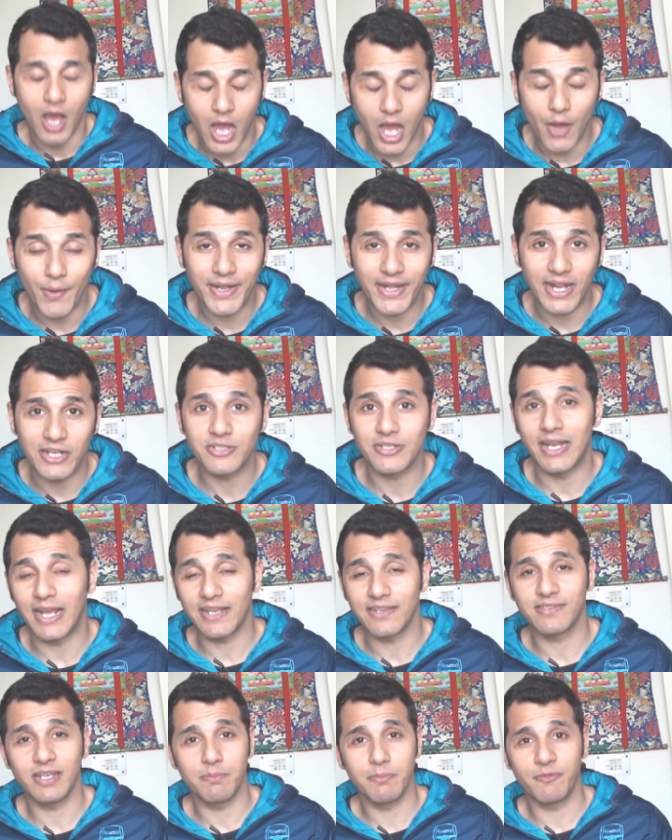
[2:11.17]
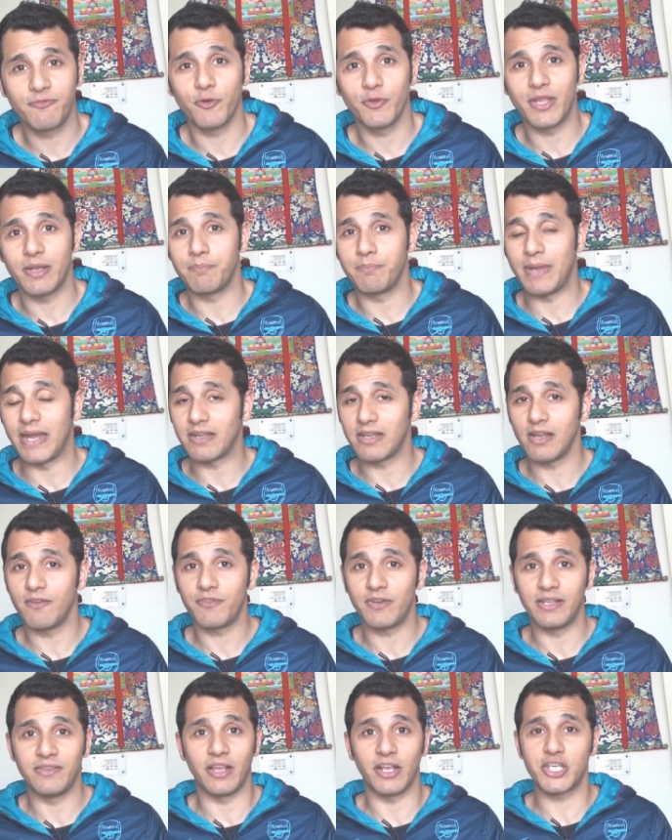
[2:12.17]
Alright guys, like I said before, that
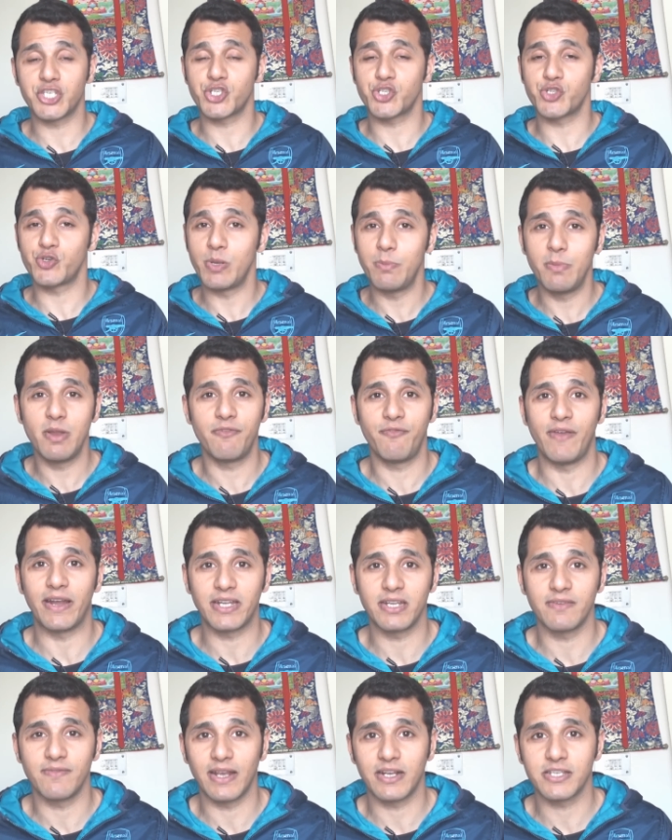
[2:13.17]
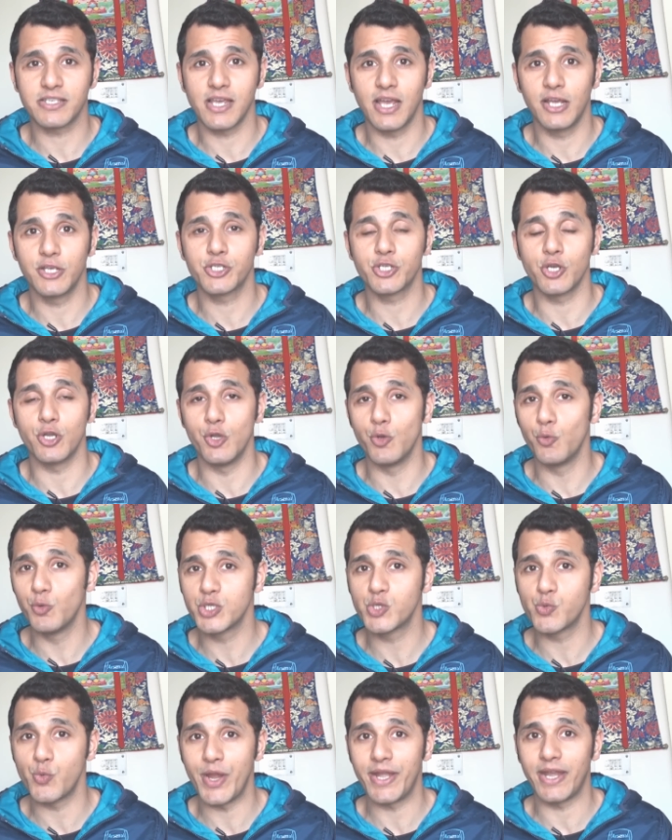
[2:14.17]
deadlift is an extremely effective exercise to
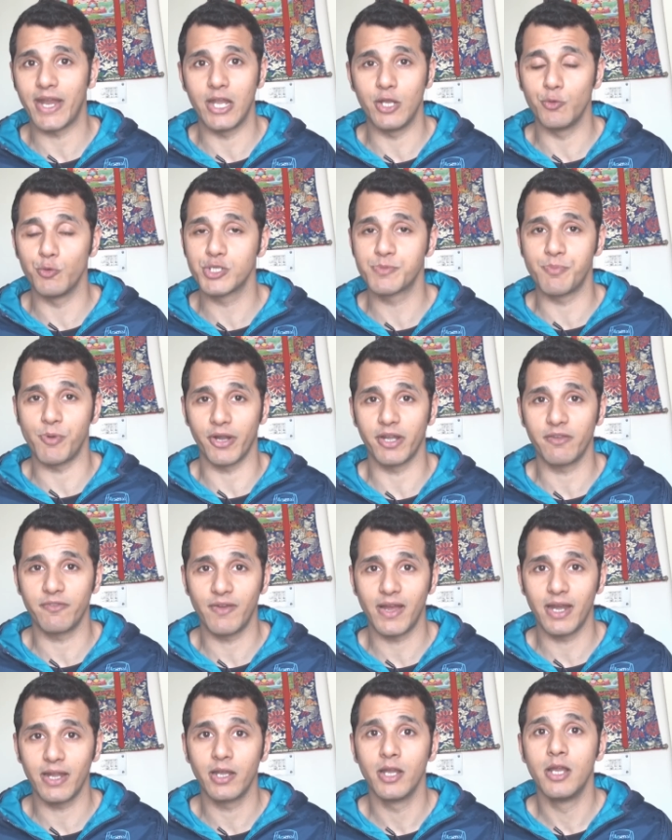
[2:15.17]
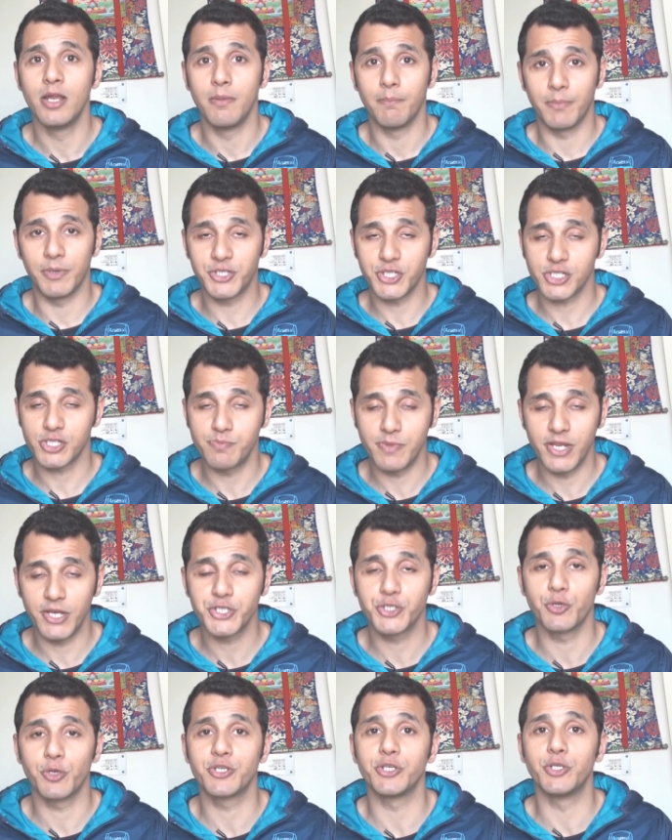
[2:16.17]
lose weight and lose body fat, but just make
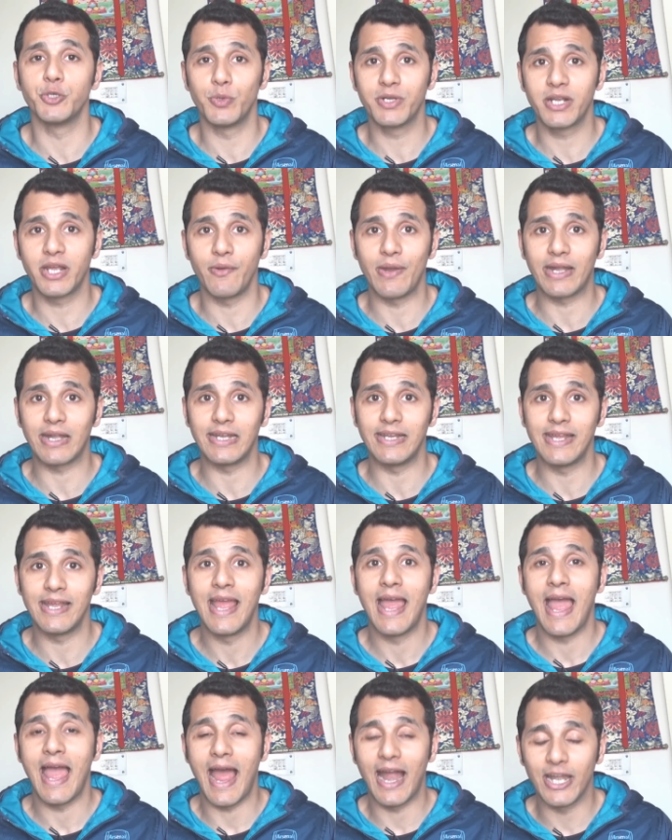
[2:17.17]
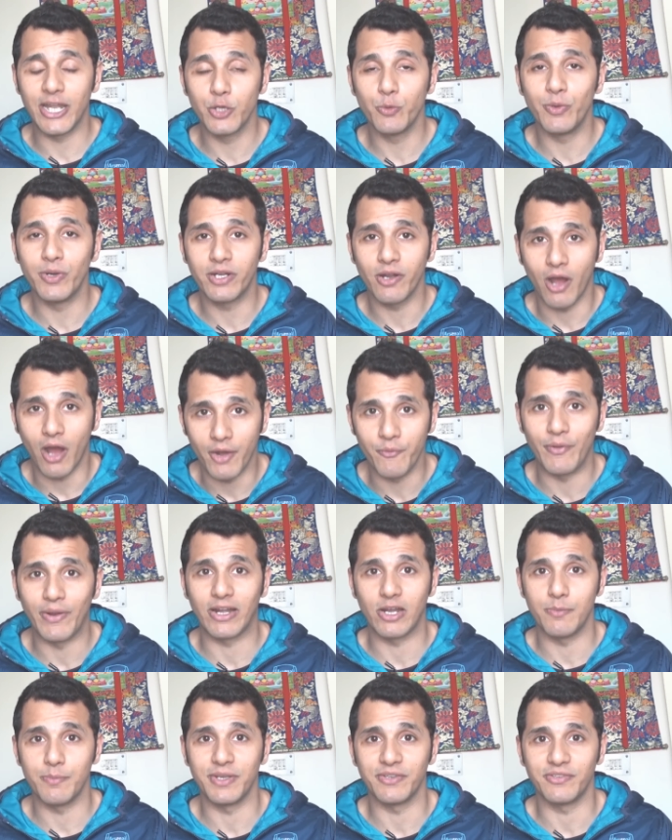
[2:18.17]
sure to do it correctly and do it on a
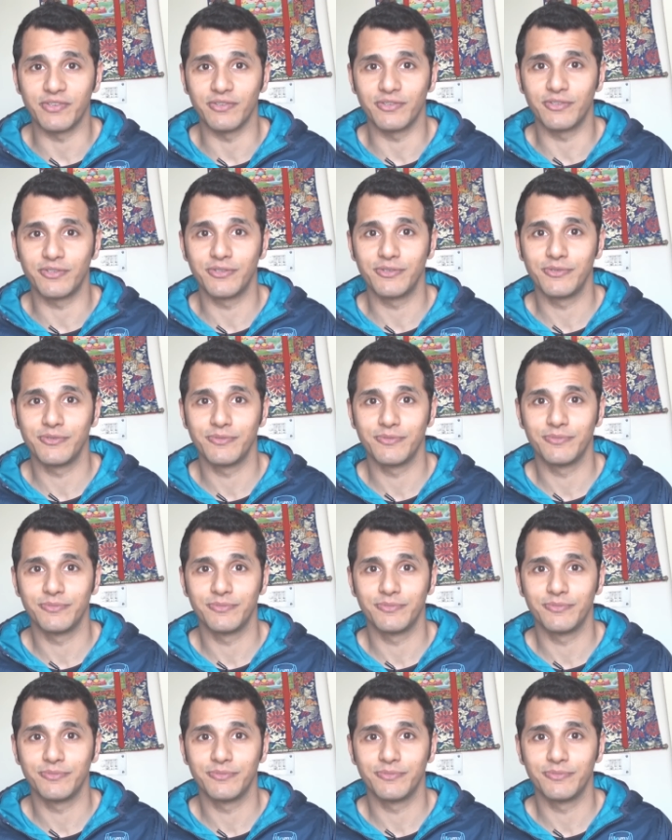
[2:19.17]
regular basis.